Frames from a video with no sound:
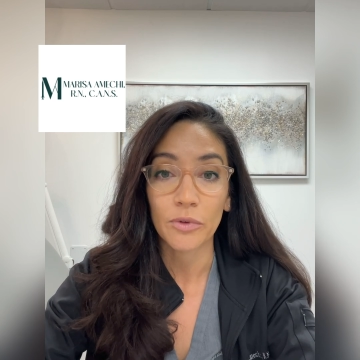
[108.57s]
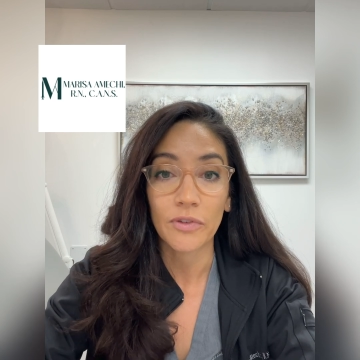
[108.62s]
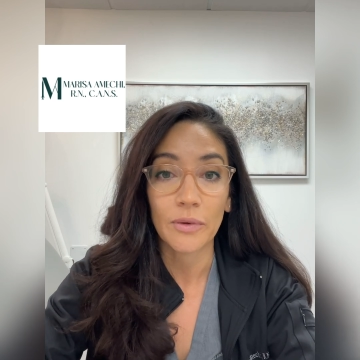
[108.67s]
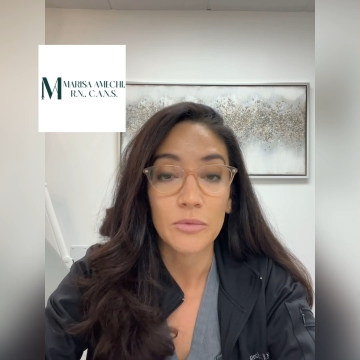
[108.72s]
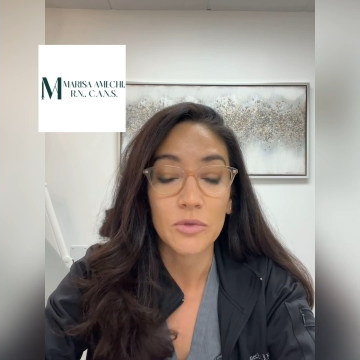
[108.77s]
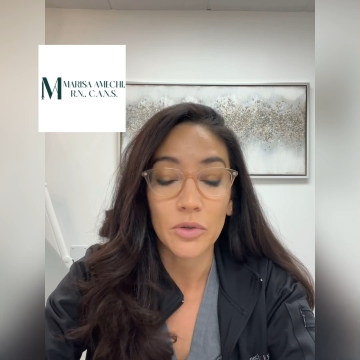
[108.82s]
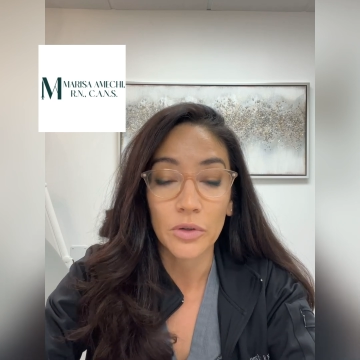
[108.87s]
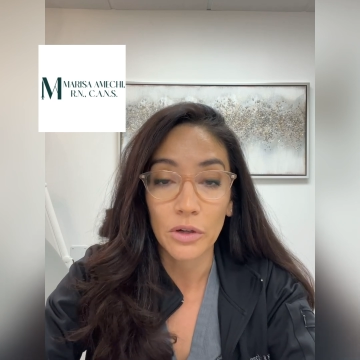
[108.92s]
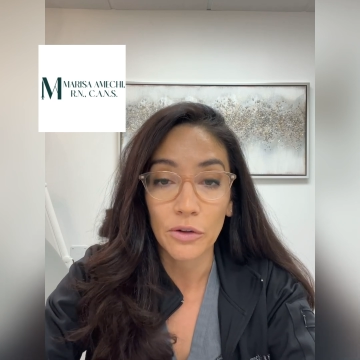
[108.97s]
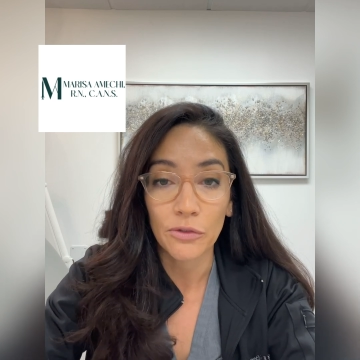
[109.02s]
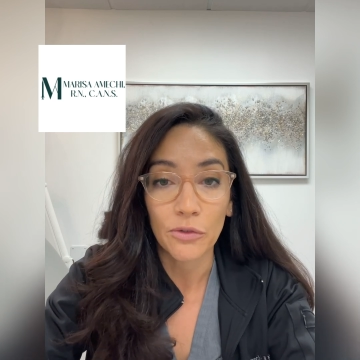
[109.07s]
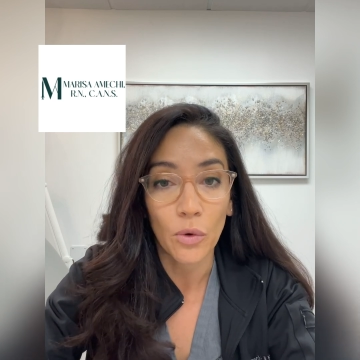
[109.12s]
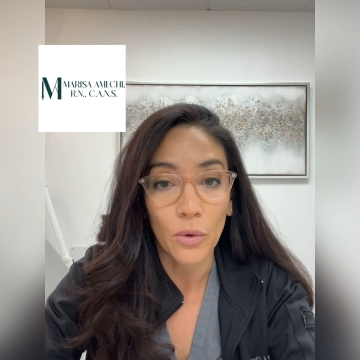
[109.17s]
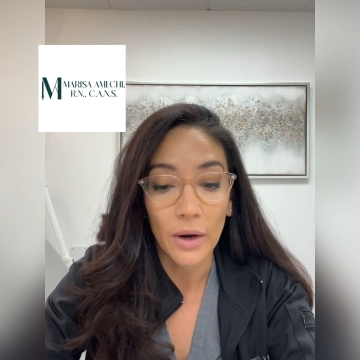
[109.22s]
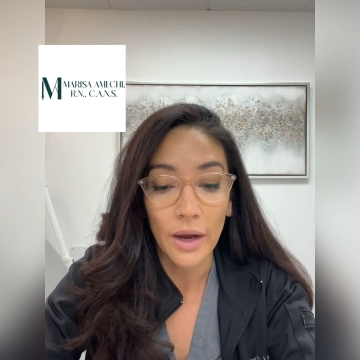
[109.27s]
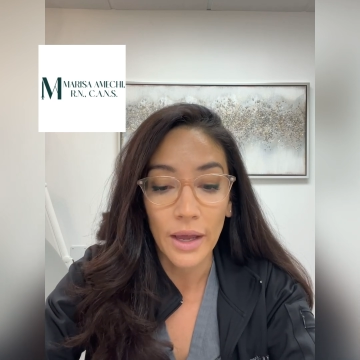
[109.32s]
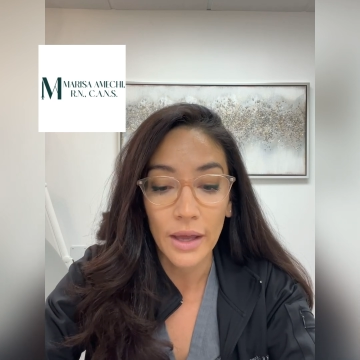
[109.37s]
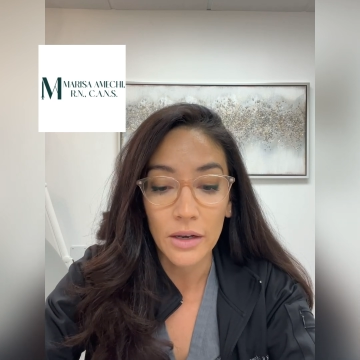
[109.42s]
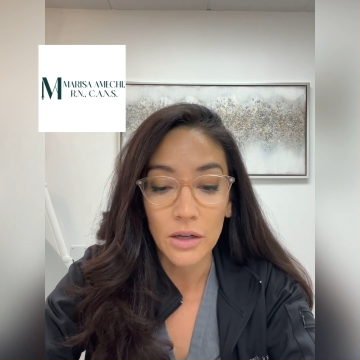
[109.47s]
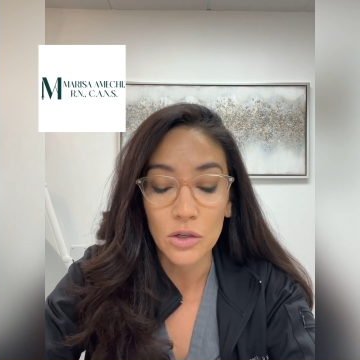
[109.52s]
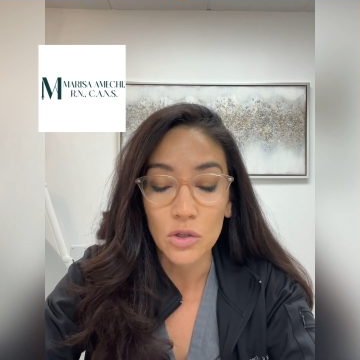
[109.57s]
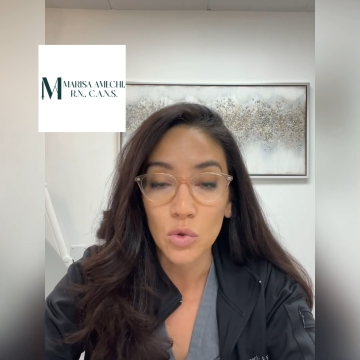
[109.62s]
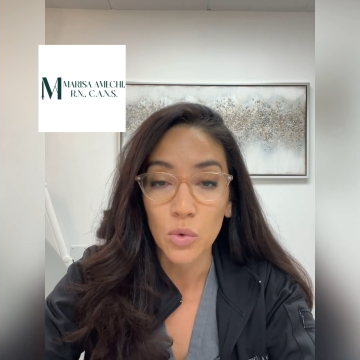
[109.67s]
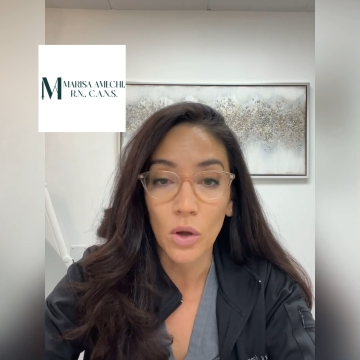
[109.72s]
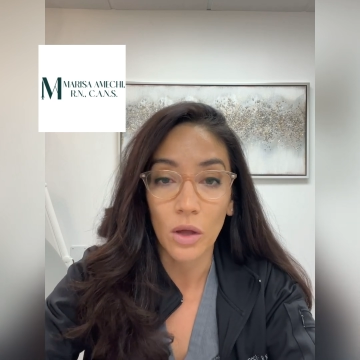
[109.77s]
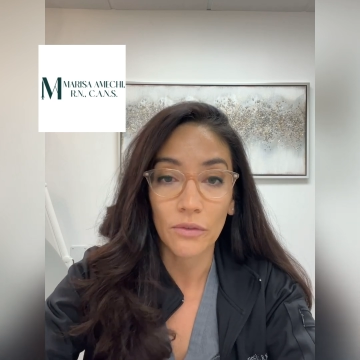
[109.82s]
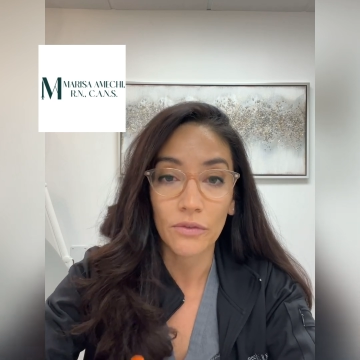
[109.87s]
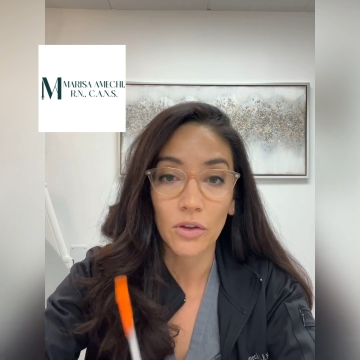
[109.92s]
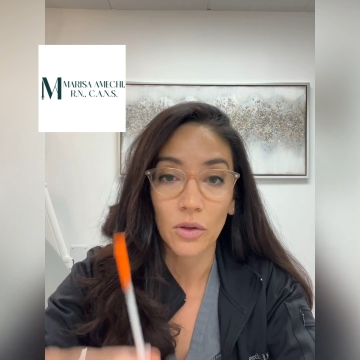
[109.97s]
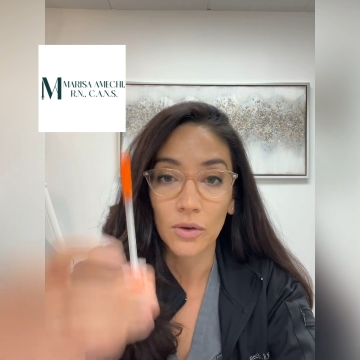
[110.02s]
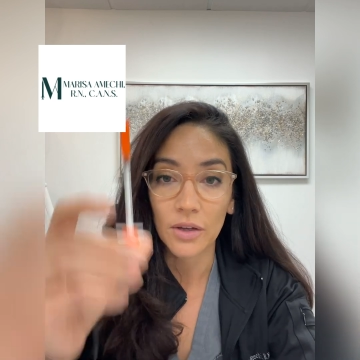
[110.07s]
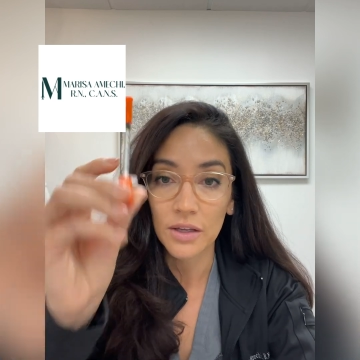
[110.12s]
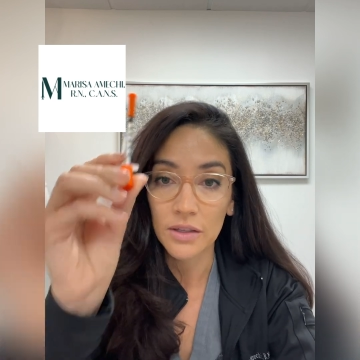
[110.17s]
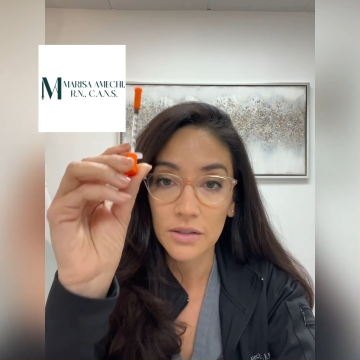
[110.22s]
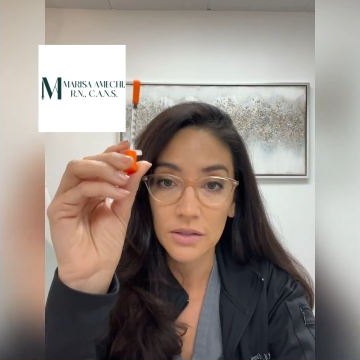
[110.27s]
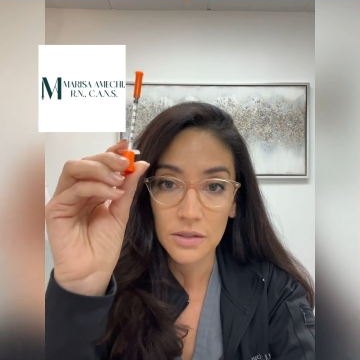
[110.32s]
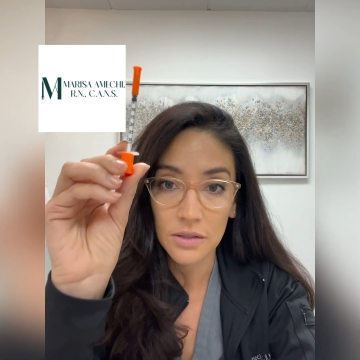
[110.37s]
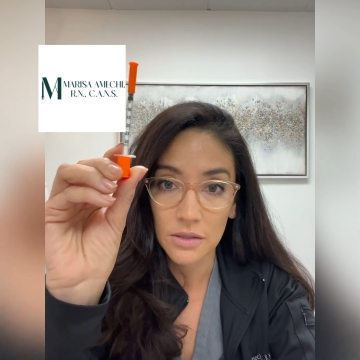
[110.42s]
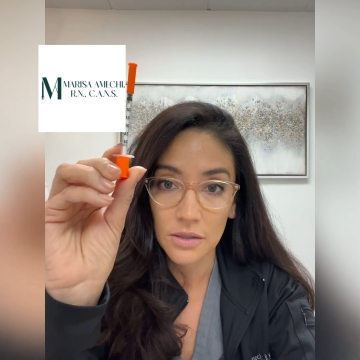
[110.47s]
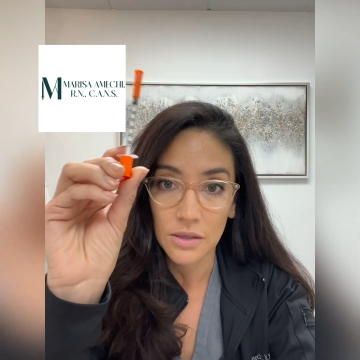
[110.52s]
if I'm doing a forehead, 12
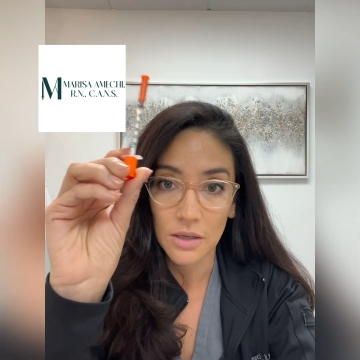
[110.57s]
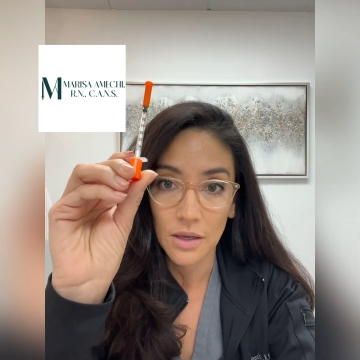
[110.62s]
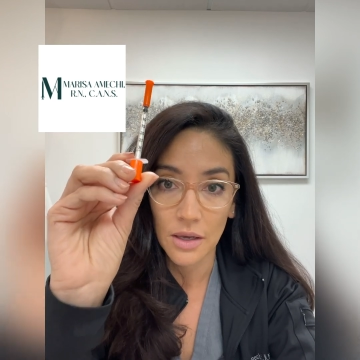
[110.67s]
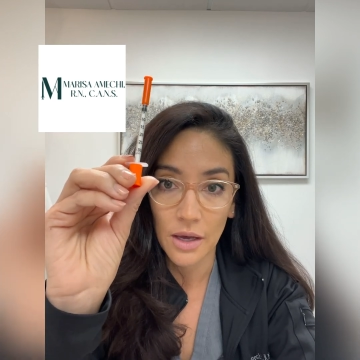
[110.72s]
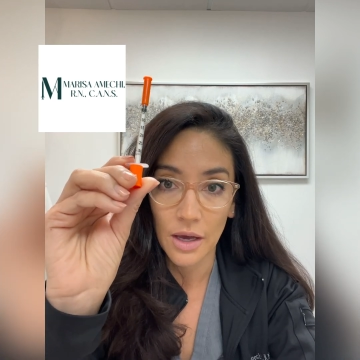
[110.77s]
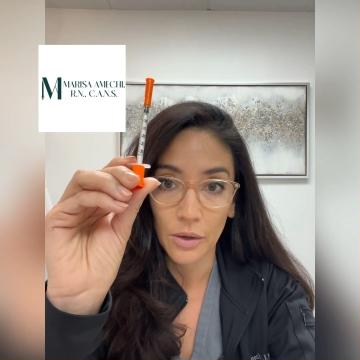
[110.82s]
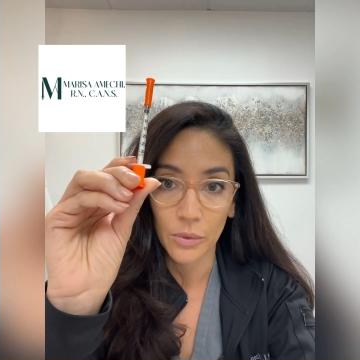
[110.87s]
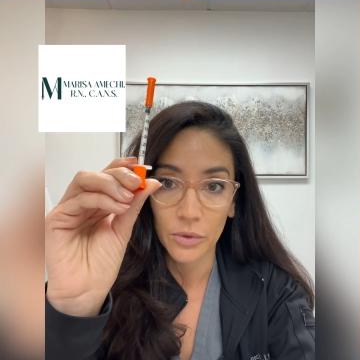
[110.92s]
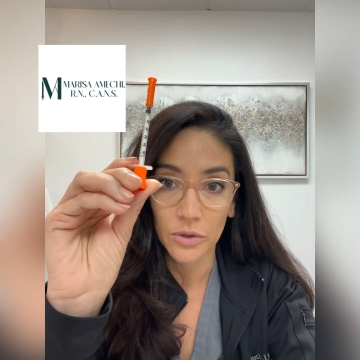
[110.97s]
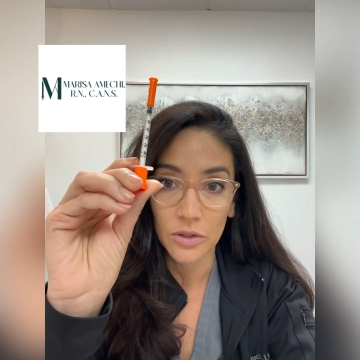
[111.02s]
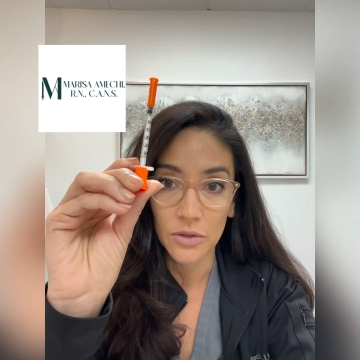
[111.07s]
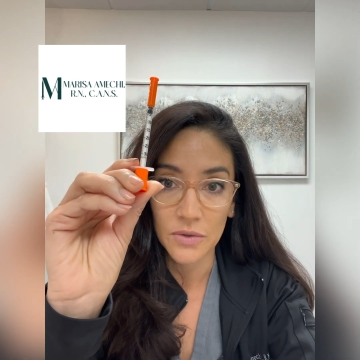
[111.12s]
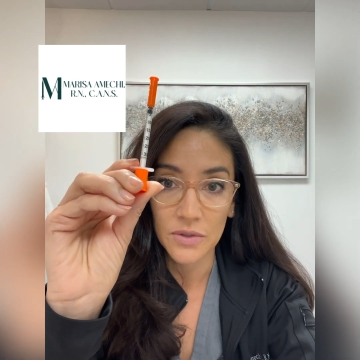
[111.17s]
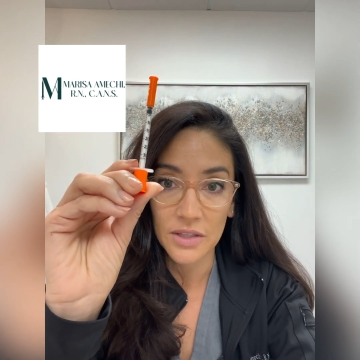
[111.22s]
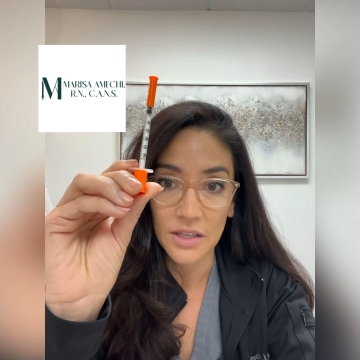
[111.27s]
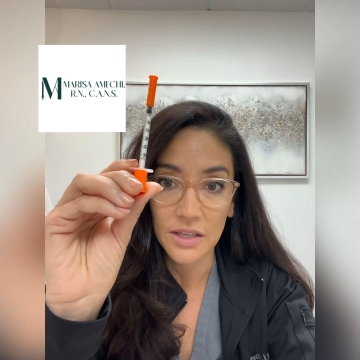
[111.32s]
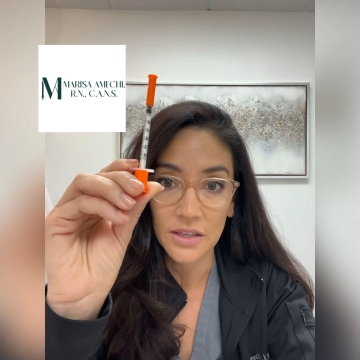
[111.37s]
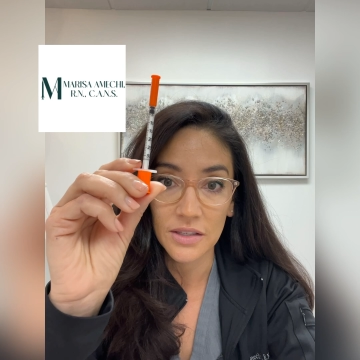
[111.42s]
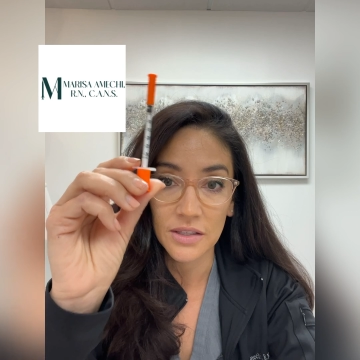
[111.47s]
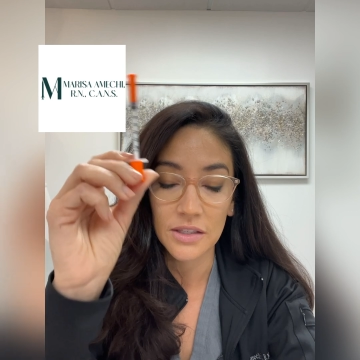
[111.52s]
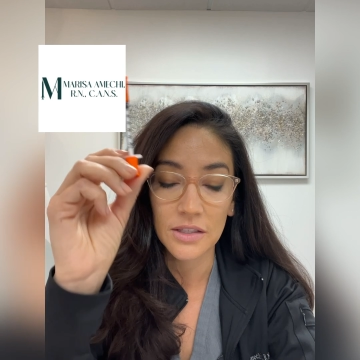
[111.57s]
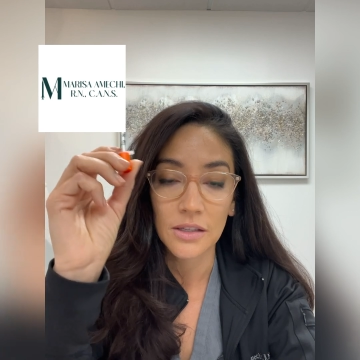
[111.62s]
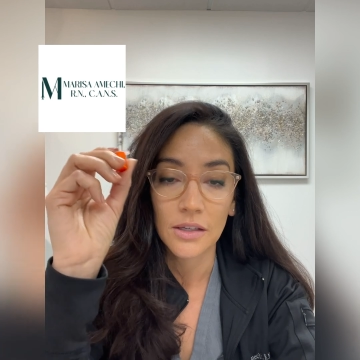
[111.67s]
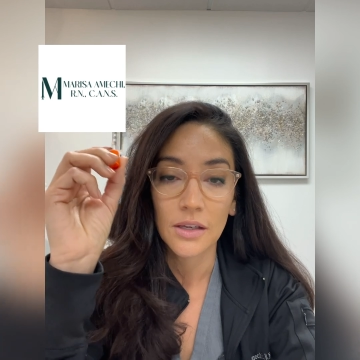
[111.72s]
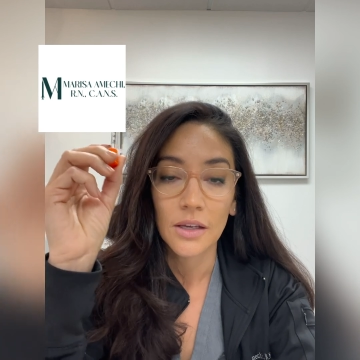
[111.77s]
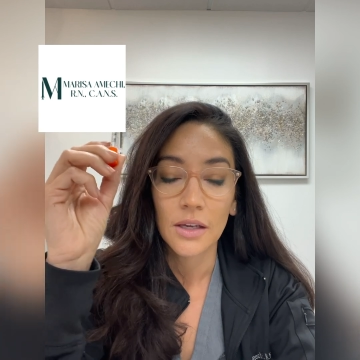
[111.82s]
units, I will use this.